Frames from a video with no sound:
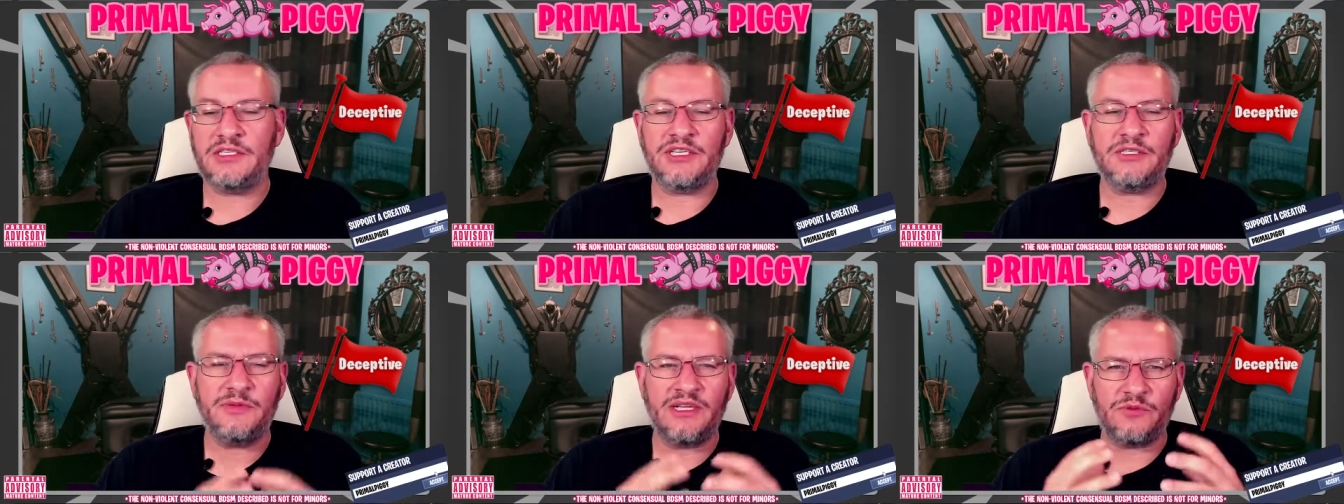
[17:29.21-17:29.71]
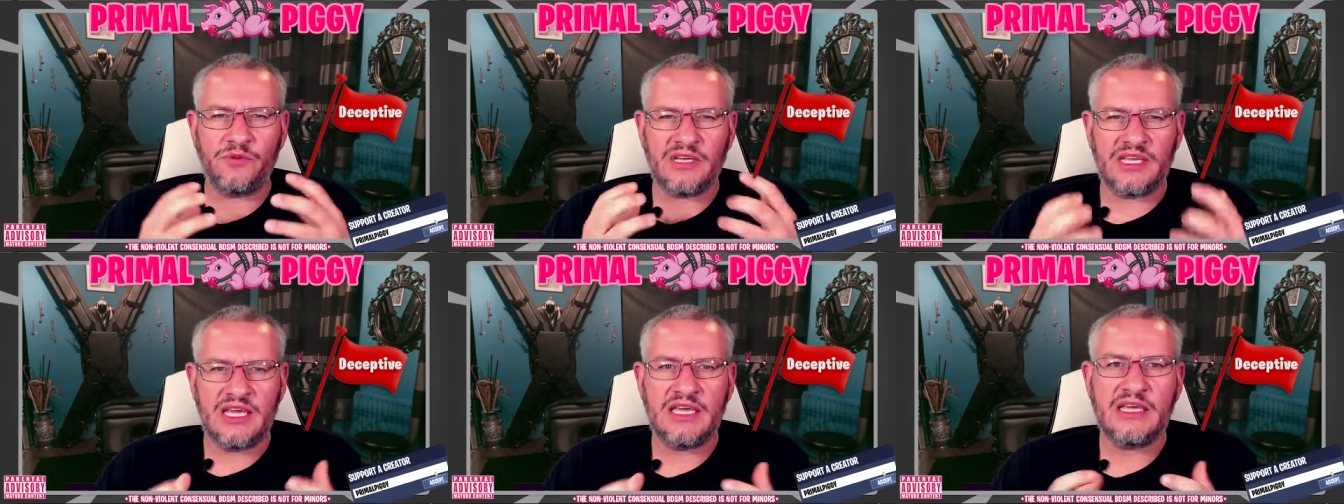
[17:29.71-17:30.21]
Just because we're
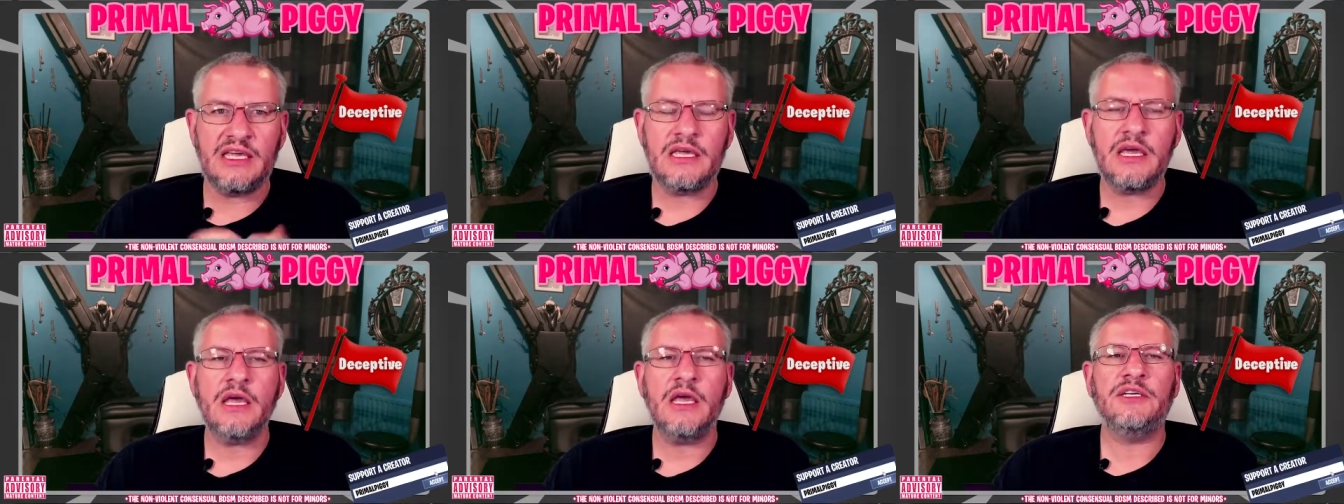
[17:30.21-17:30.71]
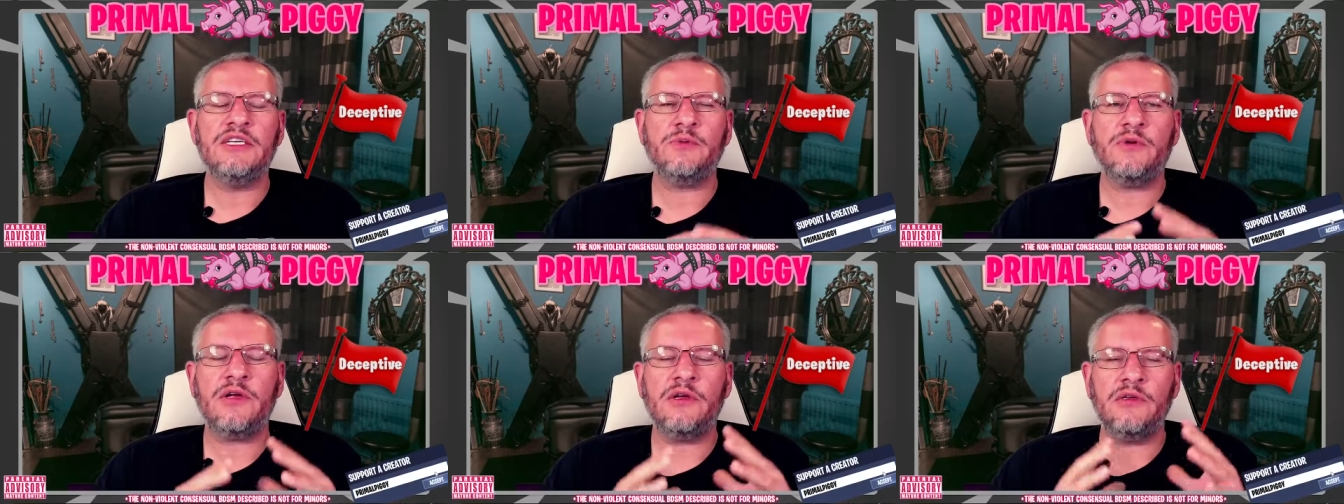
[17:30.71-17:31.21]
kinky, just
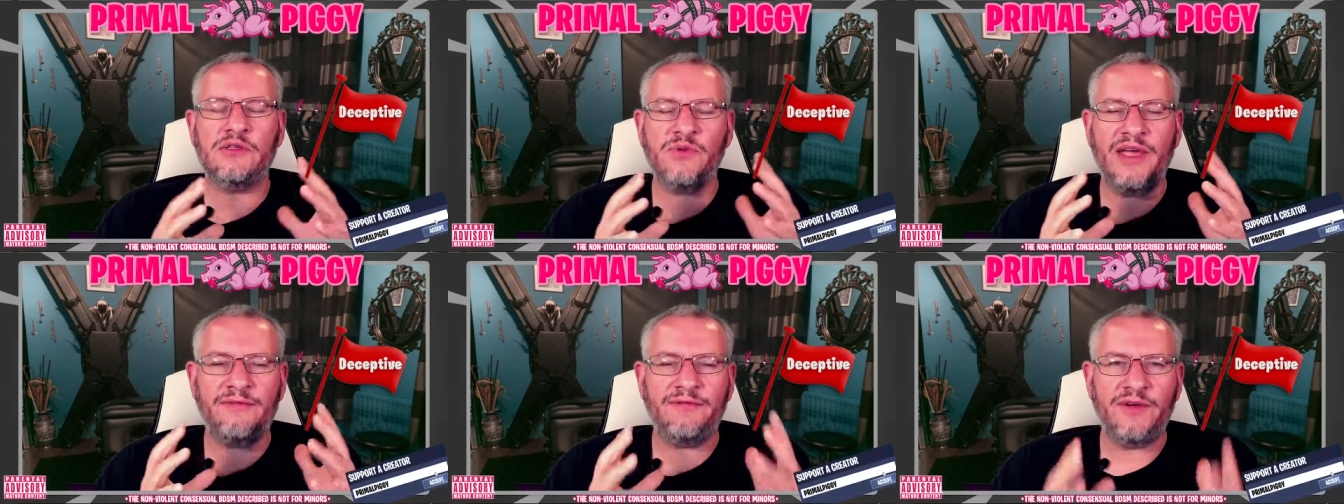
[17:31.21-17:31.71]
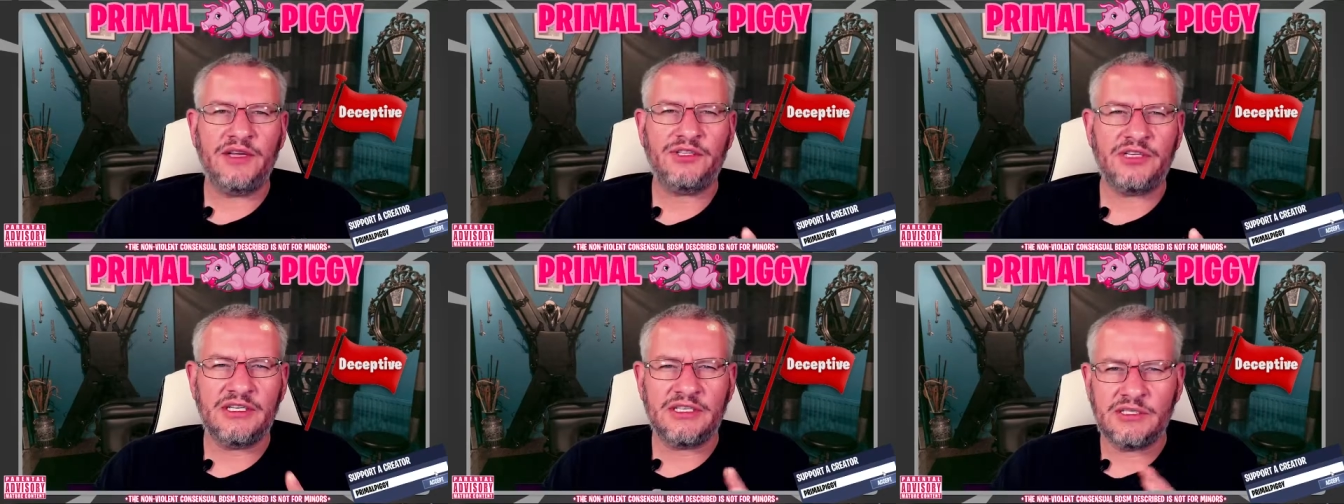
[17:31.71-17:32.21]
because we have
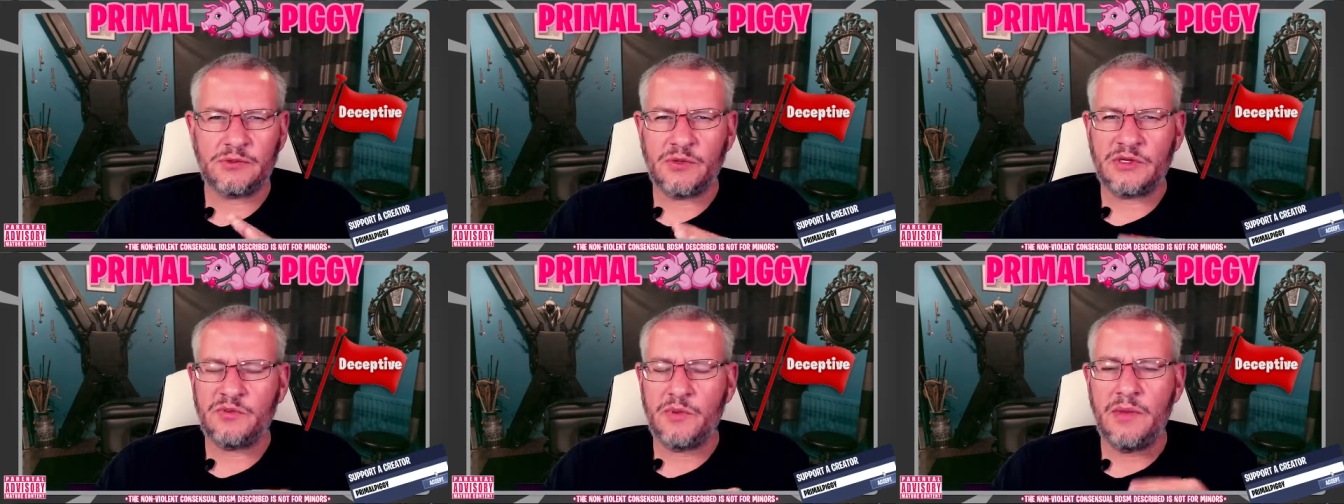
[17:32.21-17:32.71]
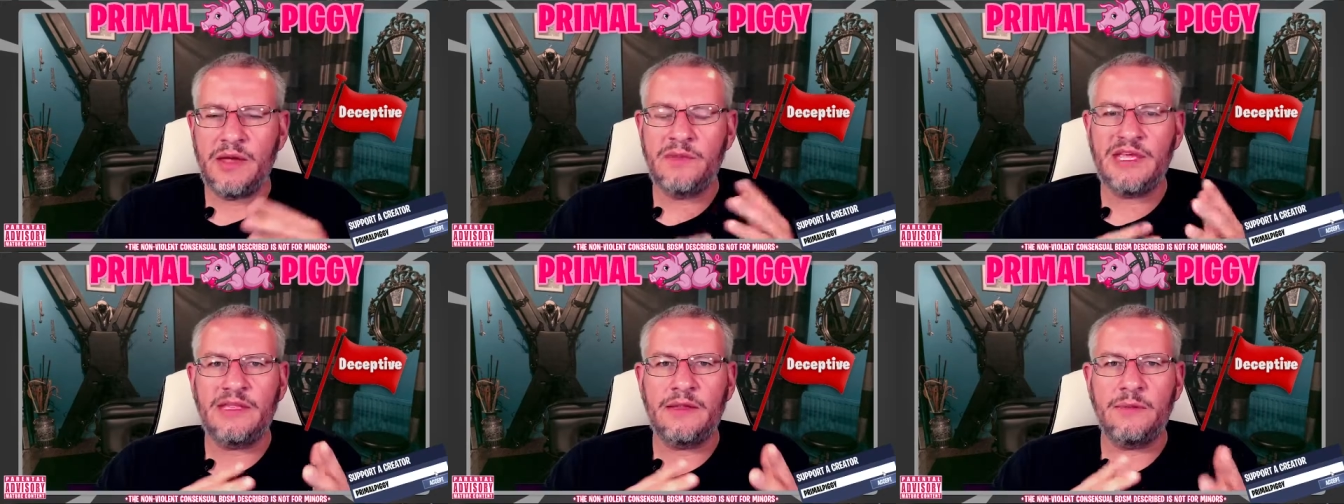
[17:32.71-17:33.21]
fetishes, just because we may be
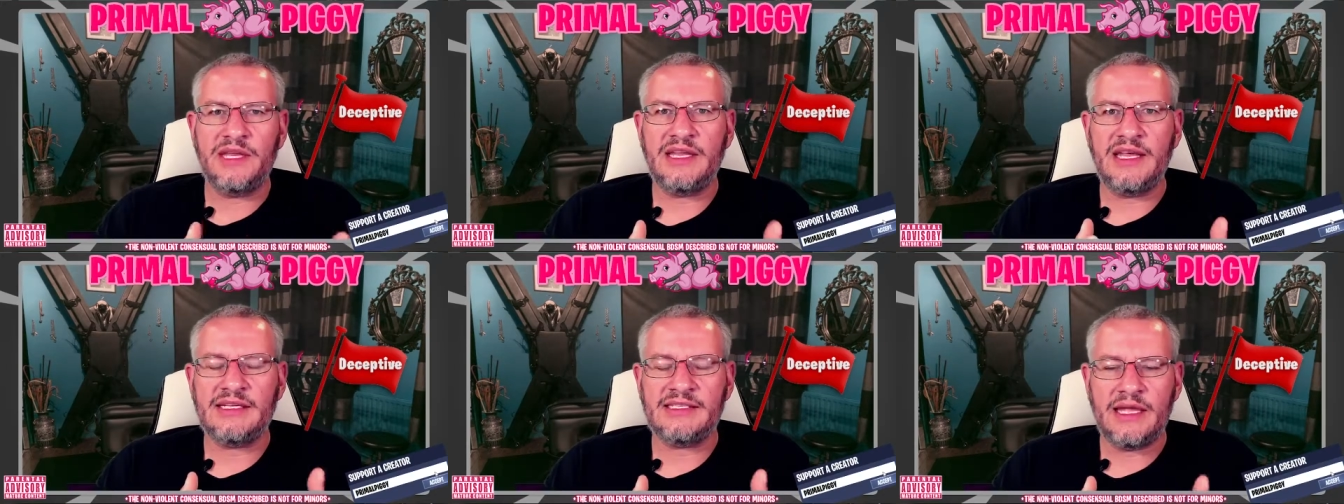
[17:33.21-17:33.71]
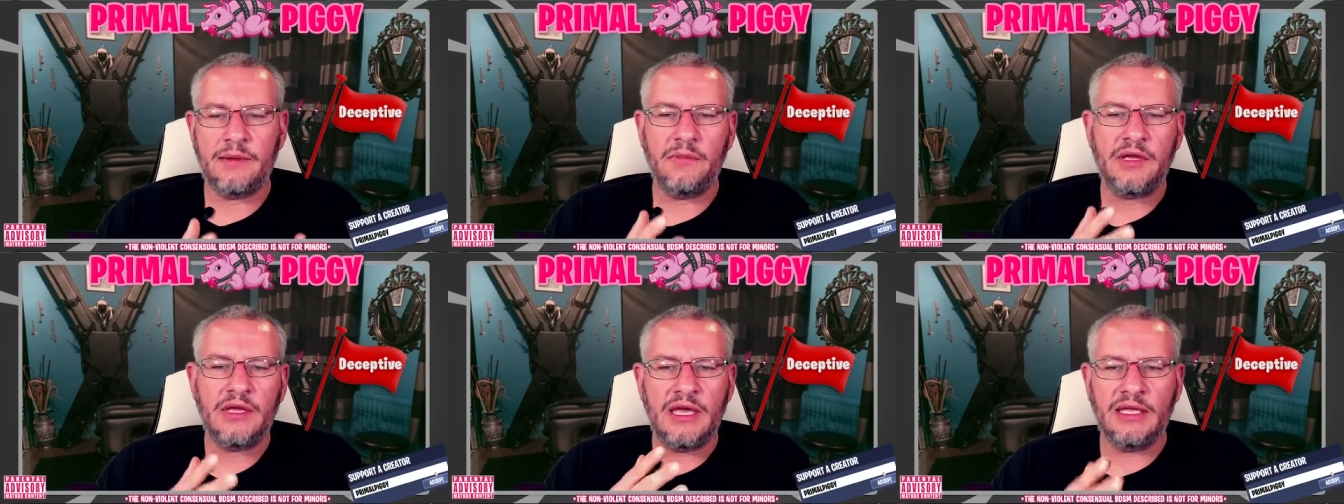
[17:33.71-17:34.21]
into BDSM
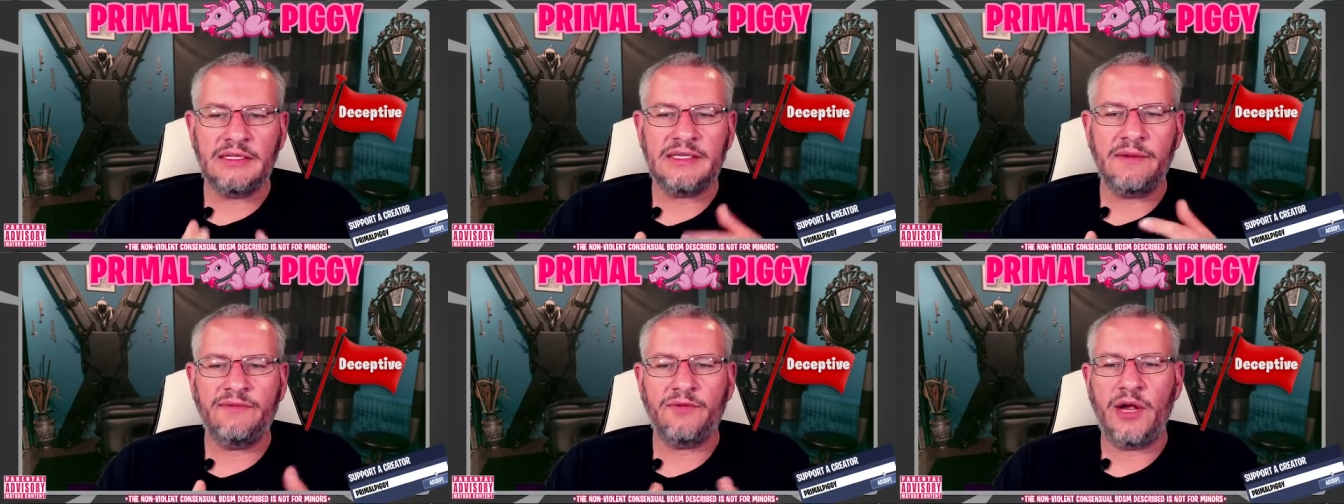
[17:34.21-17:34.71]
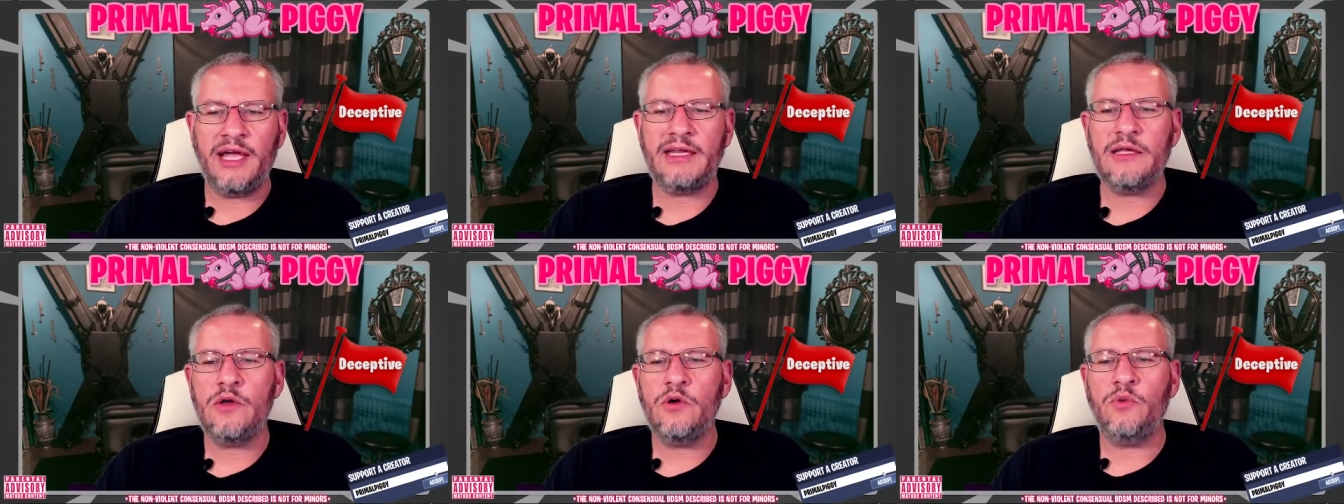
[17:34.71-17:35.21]
in some variety,